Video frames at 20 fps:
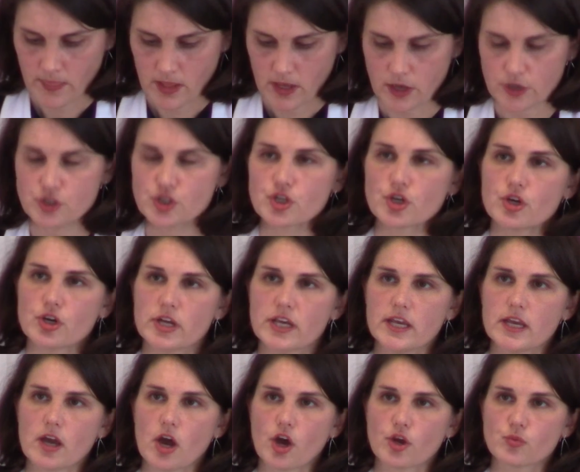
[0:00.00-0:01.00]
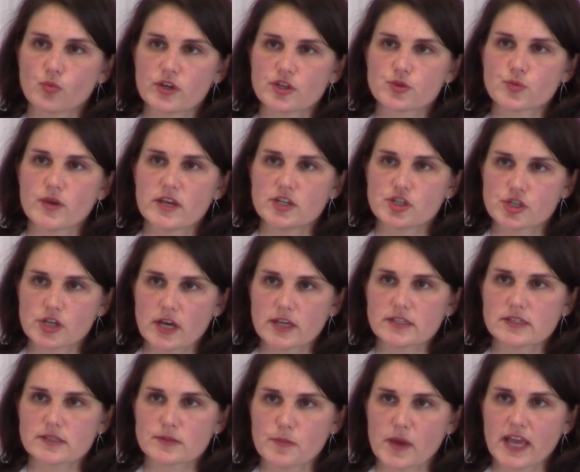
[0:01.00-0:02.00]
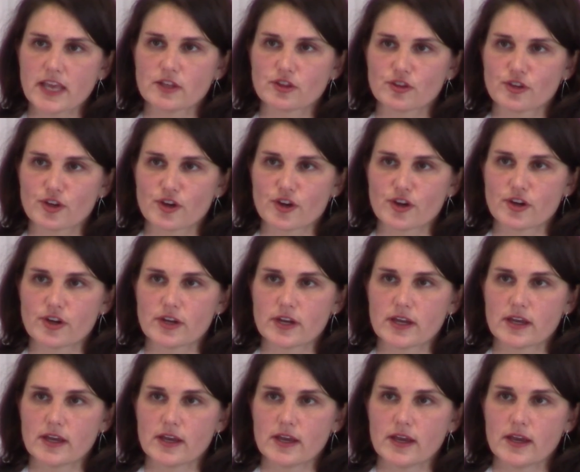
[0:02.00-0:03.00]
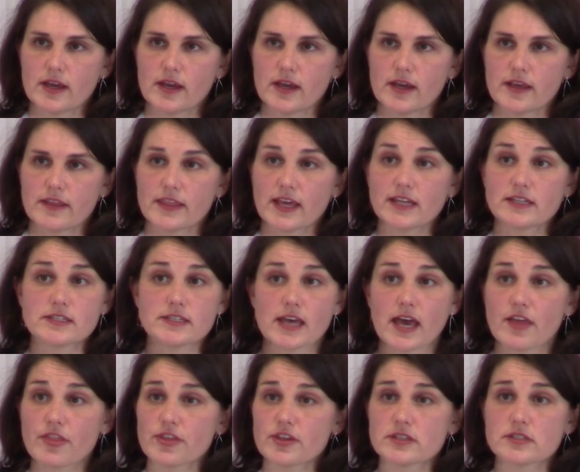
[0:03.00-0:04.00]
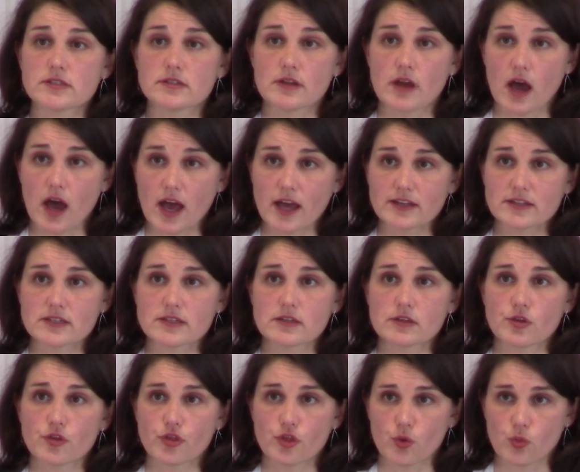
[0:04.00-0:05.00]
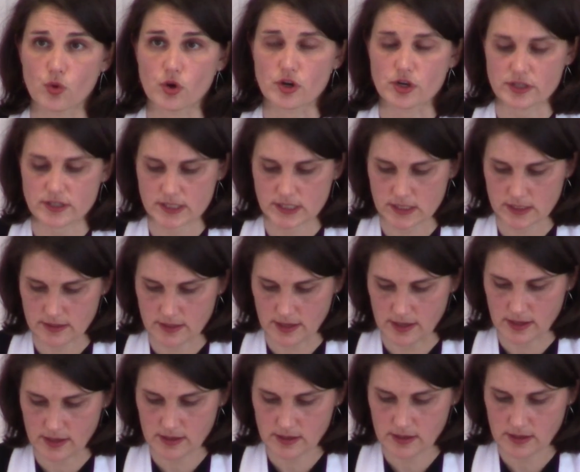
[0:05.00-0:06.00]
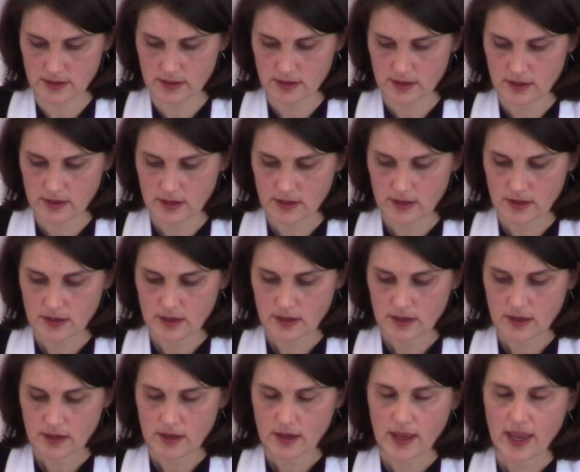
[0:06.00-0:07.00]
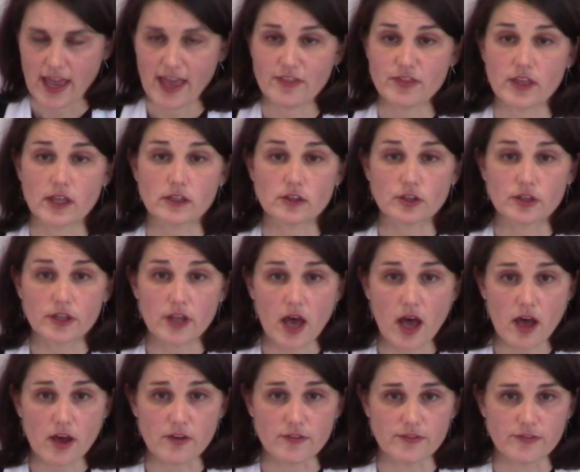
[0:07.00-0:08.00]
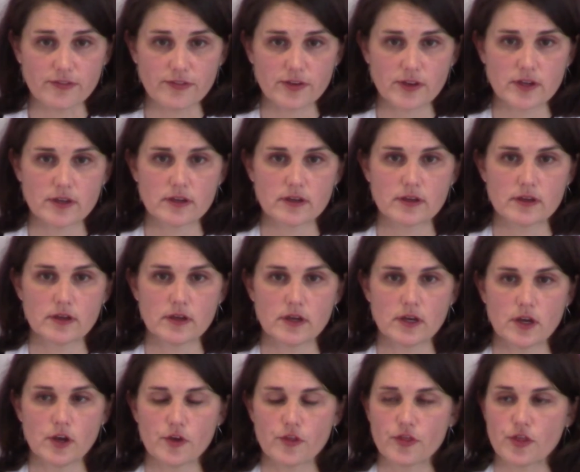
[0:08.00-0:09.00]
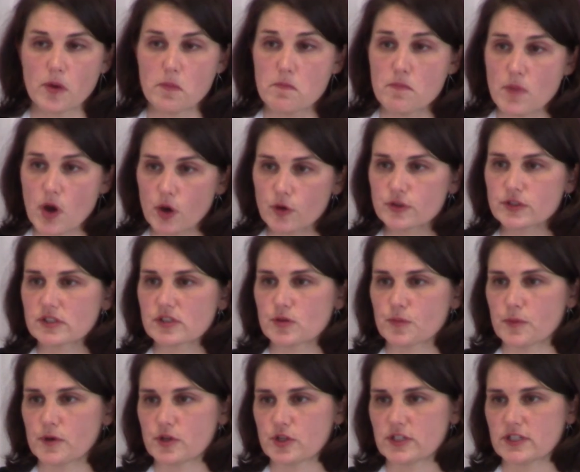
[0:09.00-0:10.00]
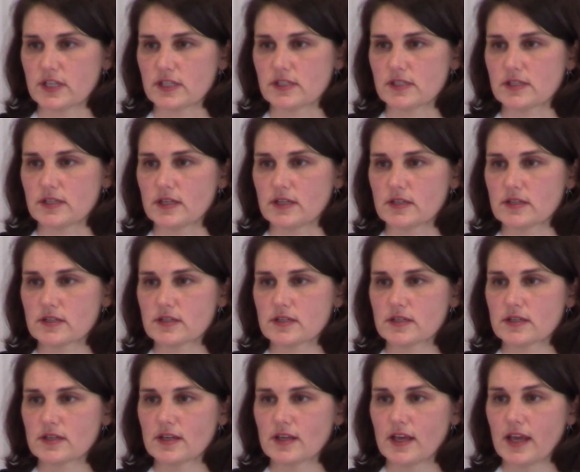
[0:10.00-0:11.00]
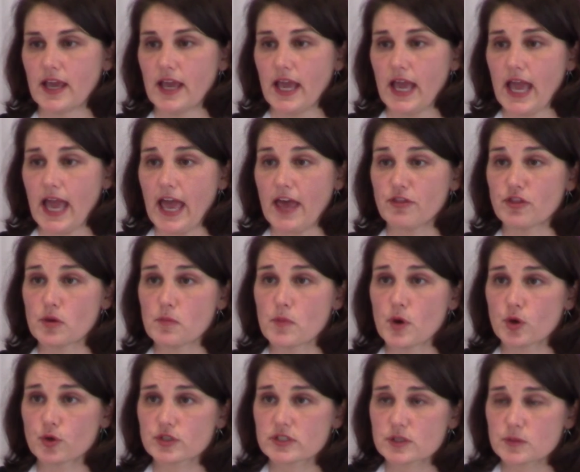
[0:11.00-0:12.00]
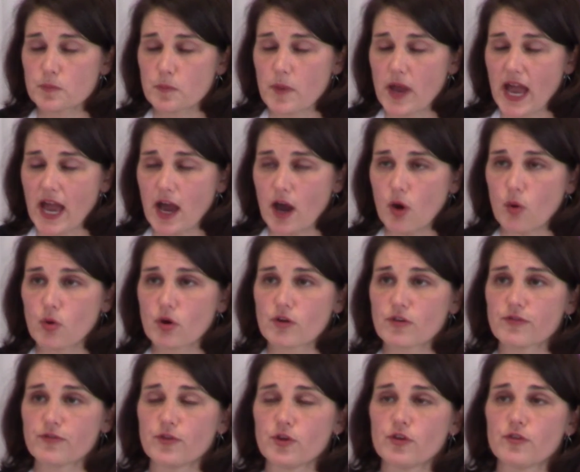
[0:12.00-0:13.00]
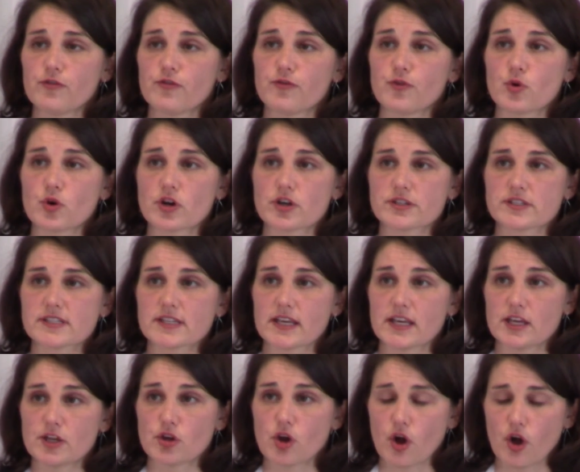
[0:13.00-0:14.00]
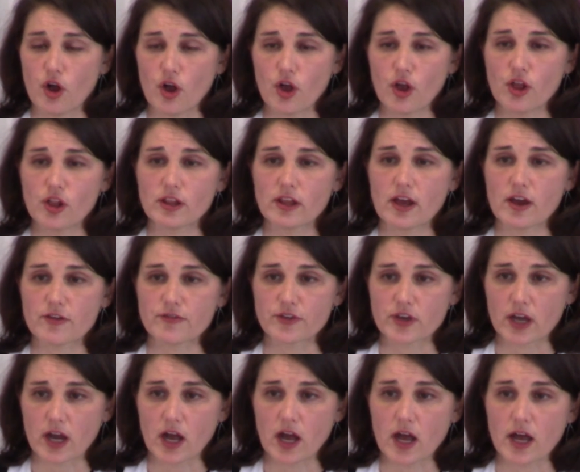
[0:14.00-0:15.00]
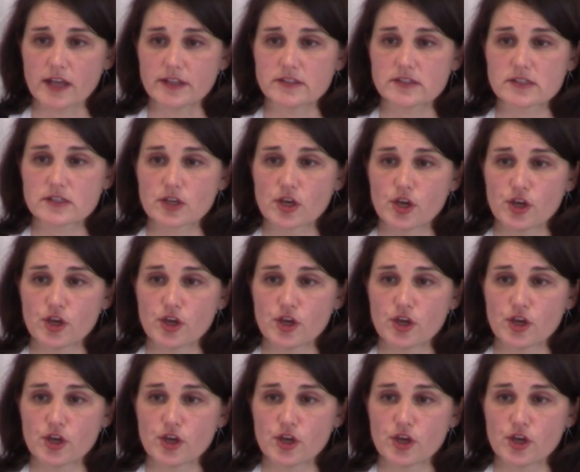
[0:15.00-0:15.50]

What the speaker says: a journey on which we just might learn that death is not the worst thing, and that love, the most persistent and the most powerful force in all of God's